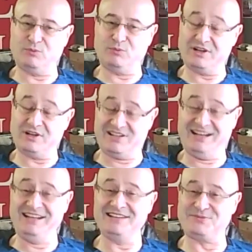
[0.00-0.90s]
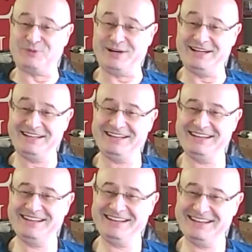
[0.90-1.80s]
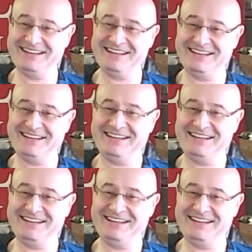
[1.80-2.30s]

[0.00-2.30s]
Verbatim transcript: What is the least what? favorite